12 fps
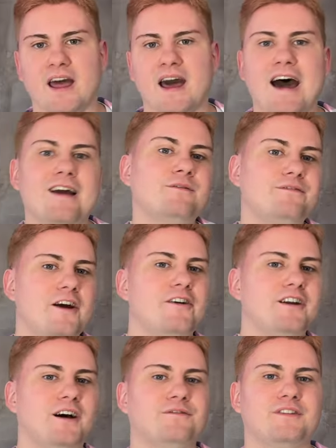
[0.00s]
And fair
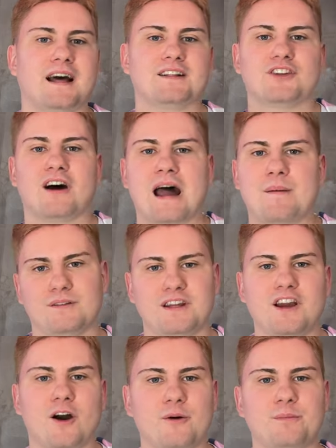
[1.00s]
enough, for that time,
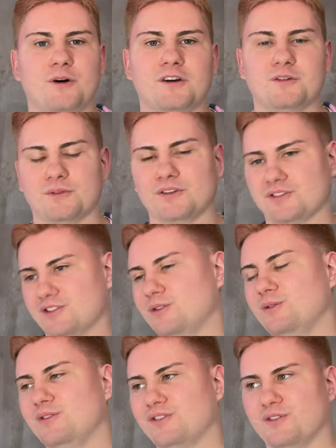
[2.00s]
the HomePod was
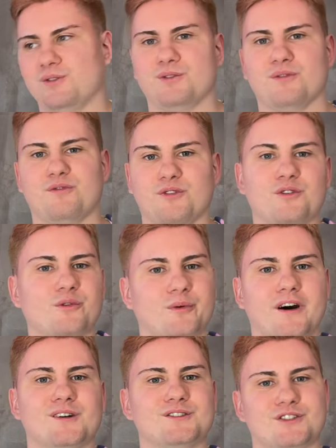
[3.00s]
too soon for the
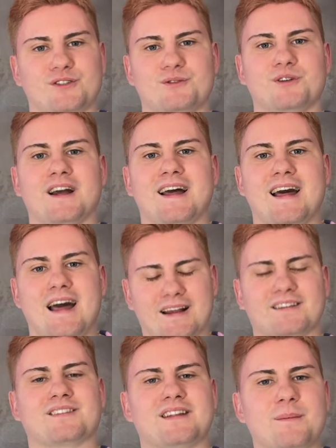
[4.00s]
world to
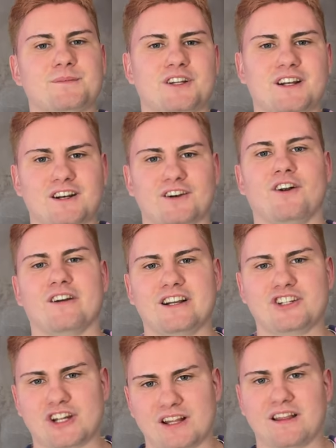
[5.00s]
accept and
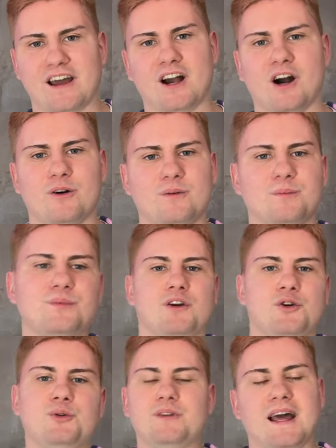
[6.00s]
acknowledge in their homes,
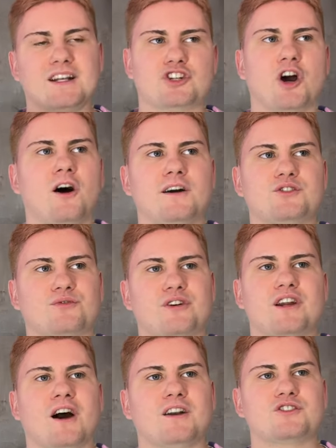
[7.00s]
who there charge
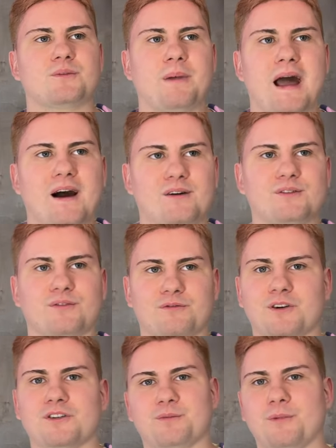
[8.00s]
£300
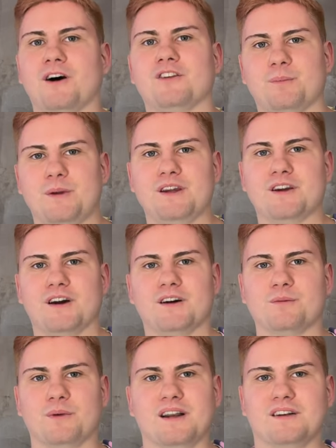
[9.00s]
for a smart
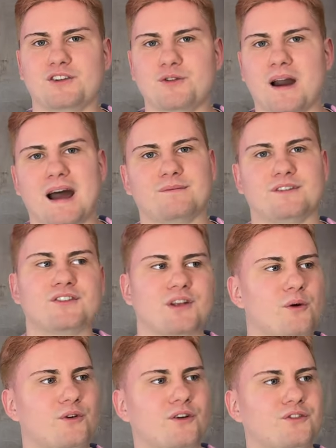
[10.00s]
speaker when you have the
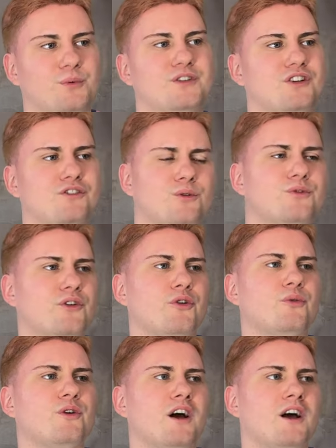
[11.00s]
Sonos, which is
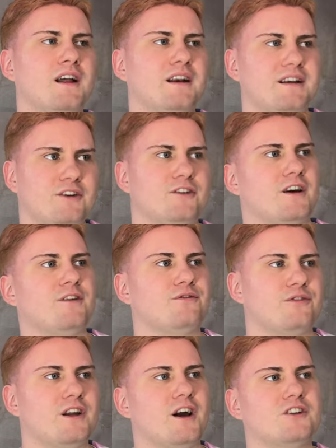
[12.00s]
also near enough
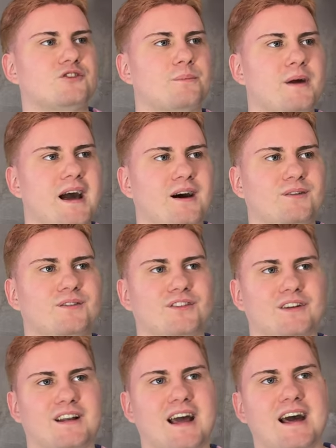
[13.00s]
£300
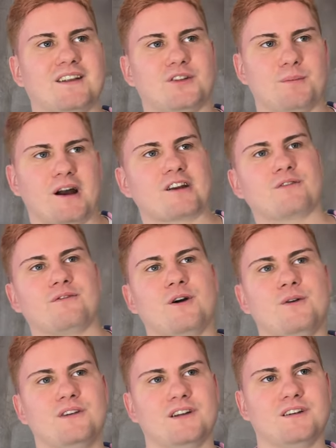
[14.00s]
and has a
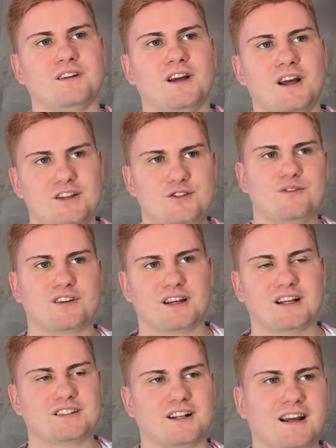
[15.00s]
microphone, and you can
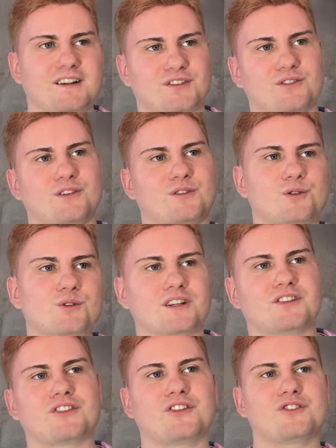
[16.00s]
connect Alexa and Google
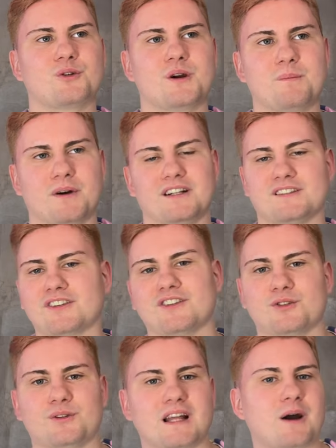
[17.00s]
Assistant to it, but it doesn't
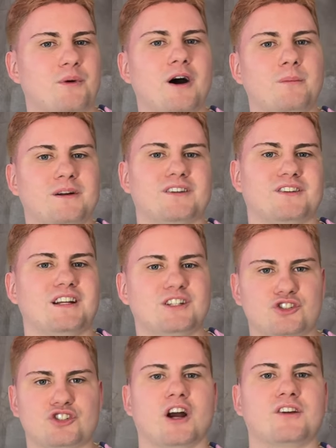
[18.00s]
do it that well because it is
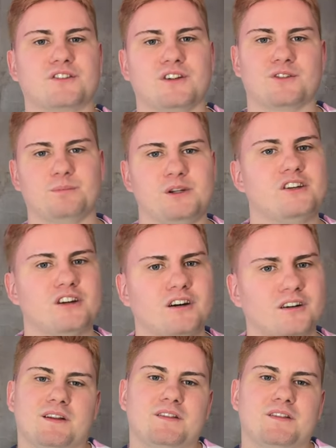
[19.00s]
just the speaker.